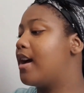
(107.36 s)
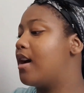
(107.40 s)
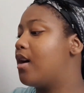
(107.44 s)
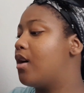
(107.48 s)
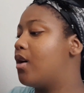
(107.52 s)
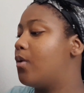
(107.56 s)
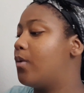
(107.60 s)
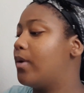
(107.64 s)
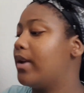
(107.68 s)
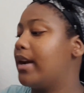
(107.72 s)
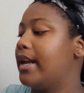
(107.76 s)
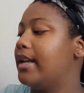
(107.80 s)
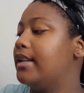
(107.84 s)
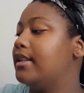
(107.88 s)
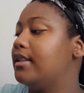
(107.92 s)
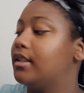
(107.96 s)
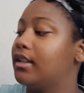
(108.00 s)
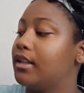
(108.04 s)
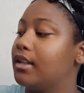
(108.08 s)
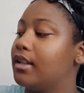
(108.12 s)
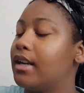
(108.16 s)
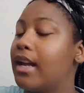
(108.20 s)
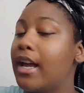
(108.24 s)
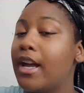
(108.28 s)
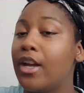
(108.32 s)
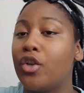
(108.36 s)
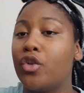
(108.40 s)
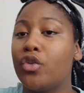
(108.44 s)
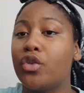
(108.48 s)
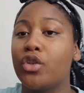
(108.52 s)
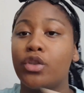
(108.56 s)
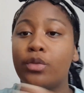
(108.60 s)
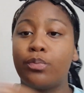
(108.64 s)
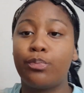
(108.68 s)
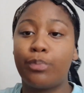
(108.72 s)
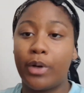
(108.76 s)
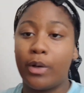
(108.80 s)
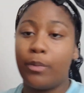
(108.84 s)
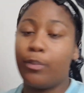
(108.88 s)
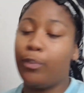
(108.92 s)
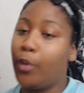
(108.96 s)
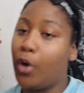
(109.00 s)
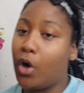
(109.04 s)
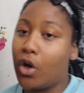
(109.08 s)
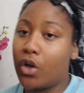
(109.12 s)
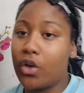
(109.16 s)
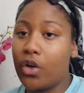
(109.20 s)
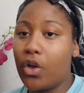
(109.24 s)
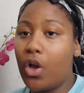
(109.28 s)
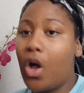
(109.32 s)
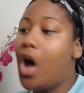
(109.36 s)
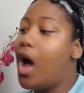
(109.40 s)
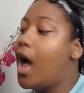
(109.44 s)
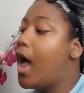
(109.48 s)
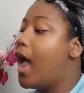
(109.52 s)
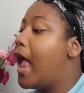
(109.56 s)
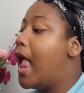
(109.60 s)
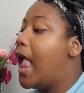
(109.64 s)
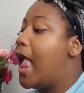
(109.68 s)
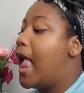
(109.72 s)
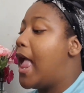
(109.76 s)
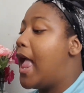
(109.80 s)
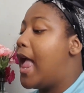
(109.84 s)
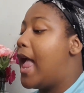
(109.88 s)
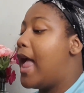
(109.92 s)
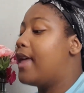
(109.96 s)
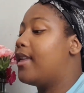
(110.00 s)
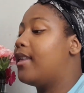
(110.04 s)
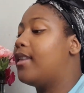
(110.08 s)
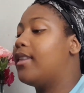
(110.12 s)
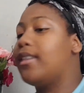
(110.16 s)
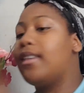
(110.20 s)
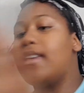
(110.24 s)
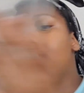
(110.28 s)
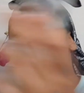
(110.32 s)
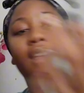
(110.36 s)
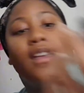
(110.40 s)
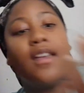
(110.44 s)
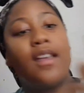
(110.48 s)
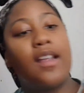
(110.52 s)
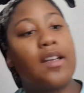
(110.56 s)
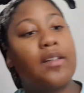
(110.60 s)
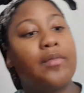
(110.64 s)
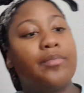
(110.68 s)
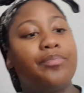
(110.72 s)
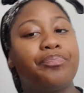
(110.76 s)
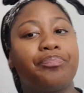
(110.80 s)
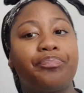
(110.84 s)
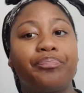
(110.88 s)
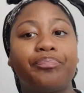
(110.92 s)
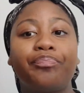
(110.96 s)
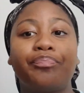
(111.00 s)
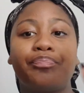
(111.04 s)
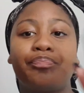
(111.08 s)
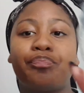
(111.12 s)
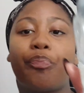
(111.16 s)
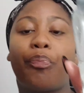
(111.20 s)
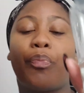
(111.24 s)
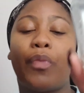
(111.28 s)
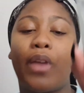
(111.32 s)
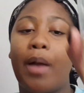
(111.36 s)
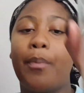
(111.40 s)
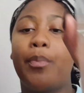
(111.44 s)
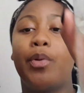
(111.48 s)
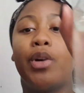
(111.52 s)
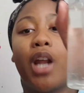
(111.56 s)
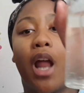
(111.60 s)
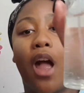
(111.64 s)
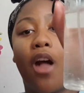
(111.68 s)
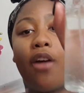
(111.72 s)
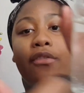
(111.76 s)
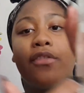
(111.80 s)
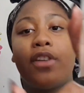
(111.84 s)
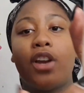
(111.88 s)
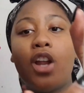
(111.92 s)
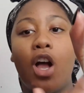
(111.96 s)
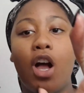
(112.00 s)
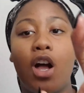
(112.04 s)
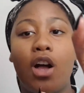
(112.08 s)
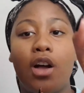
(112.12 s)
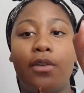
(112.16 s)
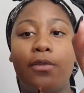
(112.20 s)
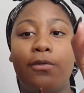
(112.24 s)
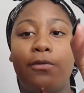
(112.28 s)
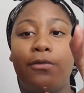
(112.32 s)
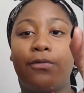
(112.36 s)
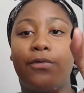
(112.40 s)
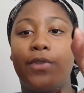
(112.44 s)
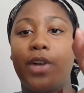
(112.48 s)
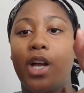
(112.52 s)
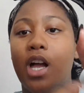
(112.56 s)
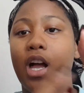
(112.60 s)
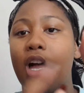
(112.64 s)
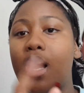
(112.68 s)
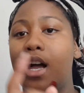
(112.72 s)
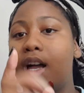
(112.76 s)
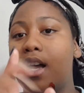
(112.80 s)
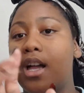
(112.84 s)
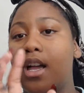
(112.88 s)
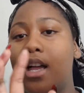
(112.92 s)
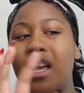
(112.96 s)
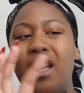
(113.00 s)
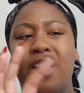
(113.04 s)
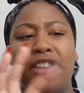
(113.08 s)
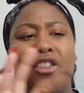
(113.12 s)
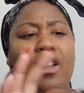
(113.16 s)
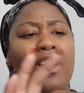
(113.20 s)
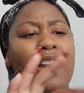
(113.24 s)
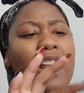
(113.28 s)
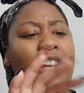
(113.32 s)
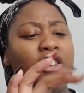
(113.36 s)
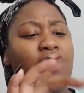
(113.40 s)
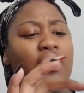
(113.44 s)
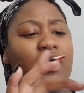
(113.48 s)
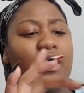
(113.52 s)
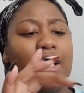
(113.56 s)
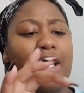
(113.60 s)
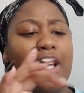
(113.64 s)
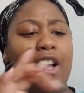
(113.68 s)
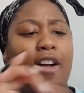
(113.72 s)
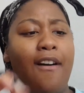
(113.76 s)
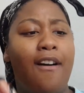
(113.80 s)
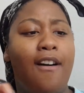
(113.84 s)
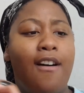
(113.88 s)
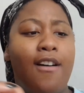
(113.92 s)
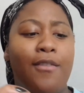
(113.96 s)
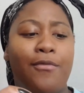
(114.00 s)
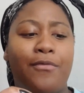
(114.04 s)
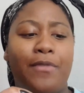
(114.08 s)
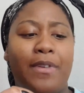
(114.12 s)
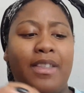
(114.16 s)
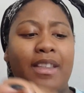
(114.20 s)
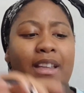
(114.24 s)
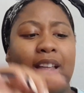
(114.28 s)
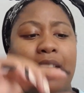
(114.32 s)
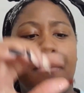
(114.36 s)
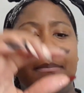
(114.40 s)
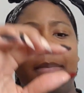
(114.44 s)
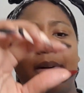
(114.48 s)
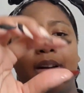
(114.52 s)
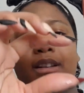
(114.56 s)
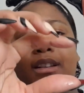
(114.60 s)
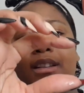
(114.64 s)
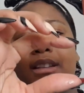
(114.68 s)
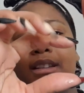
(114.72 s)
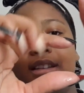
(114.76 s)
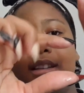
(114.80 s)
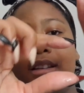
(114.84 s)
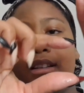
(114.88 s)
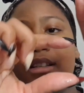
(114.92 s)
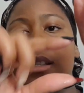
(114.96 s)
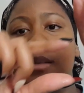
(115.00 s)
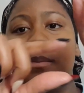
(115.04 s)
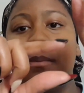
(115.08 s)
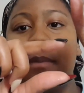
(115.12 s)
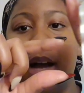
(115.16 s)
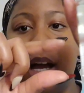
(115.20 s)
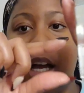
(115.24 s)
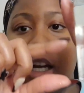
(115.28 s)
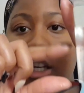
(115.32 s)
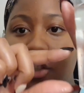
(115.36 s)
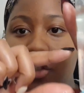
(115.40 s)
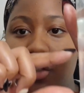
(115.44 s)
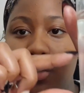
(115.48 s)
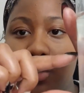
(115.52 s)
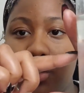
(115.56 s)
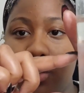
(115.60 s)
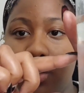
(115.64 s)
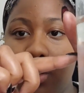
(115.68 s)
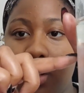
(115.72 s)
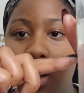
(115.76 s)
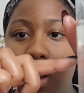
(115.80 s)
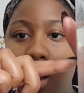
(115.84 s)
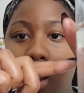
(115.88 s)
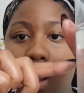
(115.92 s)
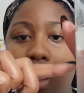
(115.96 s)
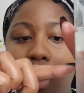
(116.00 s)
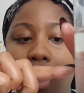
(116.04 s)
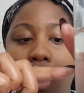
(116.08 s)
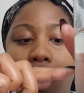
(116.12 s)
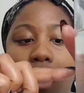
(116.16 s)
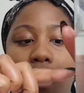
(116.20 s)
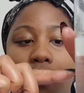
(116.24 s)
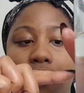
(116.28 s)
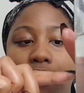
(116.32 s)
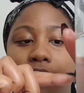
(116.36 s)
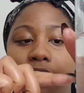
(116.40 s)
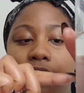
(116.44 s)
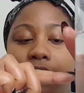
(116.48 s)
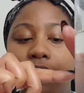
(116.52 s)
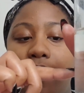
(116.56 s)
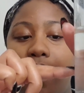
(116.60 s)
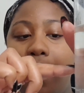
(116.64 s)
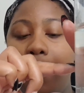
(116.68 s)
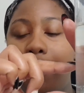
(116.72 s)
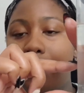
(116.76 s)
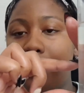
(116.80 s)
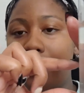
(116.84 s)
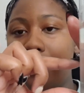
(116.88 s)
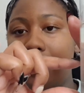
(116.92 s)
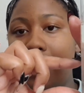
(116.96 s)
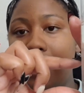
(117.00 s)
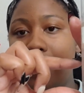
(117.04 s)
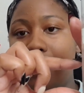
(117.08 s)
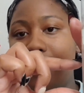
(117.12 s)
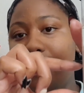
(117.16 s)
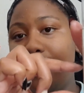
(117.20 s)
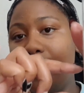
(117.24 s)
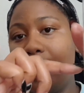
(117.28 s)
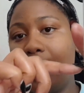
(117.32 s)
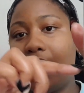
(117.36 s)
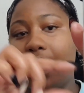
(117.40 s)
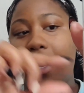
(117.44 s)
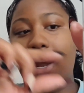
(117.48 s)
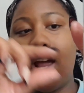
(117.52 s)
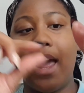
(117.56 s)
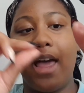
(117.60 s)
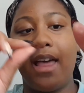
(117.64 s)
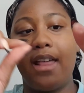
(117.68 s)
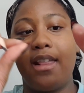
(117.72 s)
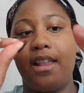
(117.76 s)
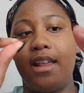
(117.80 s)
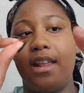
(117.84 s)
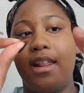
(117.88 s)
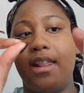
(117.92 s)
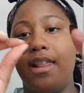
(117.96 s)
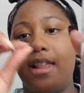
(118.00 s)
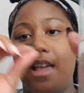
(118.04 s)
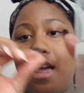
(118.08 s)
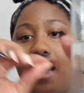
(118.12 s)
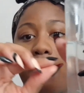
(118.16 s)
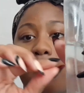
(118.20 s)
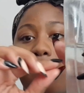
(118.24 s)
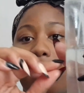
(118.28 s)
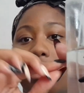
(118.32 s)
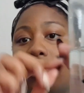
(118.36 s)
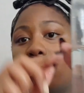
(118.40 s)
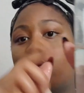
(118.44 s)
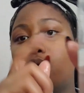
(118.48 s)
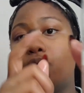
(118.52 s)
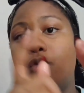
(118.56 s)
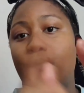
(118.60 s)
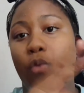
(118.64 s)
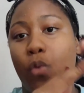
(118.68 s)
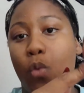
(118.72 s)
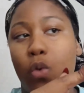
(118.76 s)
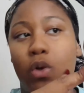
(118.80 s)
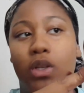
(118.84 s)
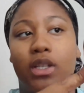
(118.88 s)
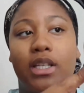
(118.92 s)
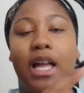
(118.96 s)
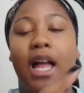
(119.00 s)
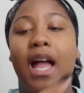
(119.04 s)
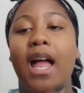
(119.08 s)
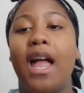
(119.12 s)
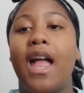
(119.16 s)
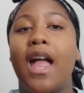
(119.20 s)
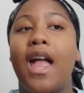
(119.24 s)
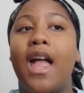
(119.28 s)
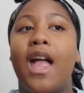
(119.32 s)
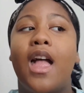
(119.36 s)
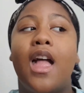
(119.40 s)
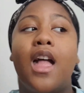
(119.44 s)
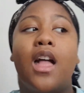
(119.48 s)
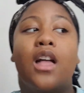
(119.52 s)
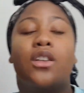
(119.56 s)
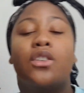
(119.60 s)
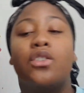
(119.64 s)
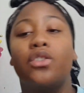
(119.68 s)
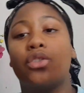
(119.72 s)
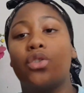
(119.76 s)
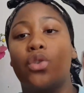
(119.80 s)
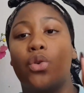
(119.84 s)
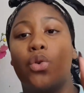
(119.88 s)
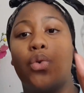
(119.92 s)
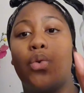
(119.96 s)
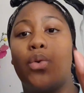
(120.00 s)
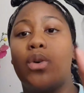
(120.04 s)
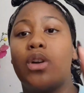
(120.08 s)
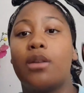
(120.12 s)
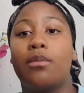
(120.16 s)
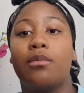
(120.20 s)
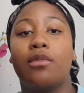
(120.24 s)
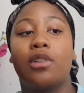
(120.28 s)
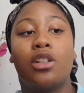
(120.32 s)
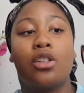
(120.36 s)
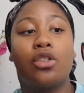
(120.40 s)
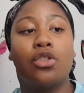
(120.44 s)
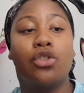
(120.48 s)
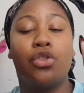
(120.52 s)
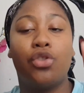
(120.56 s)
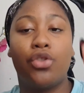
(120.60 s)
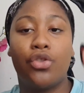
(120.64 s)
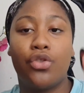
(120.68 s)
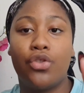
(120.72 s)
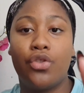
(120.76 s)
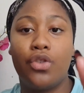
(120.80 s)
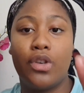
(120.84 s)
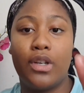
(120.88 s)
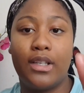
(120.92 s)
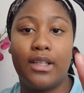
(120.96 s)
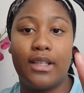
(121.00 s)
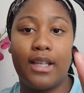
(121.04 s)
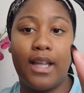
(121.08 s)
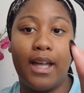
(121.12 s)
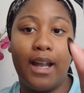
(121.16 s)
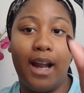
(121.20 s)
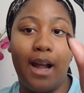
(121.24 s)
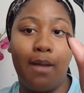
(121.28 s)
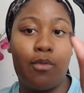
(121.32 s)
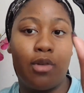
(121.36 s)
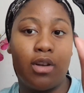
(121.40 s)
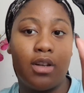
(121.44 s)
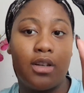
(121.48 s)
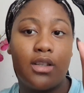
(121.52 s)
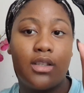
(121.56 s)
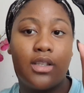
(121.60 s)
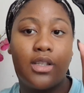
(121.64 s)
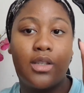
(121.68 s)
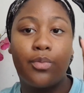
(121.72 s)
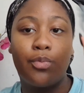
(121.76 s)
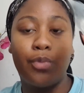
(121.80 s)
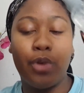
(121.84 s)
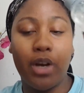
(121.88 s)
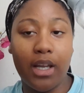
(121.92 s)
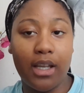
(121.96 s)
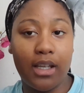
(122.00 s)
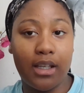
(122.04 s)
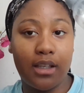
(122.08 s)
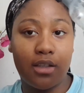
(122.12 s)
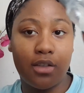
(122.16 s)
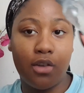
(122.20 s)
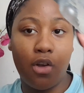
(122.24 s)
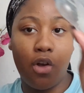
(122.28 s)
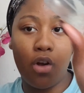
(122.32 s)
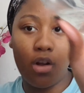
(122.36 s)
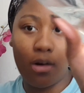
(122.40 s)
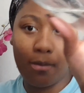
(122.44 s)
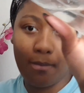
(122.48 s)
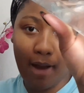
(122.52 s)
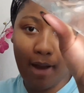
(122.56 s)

what I did, I used a spray bottle, and then I put half and half, not actually half, I think about this much of apple cider vinegar and then that much of water. So what I'm gonna do is that I'm gonna spray this on my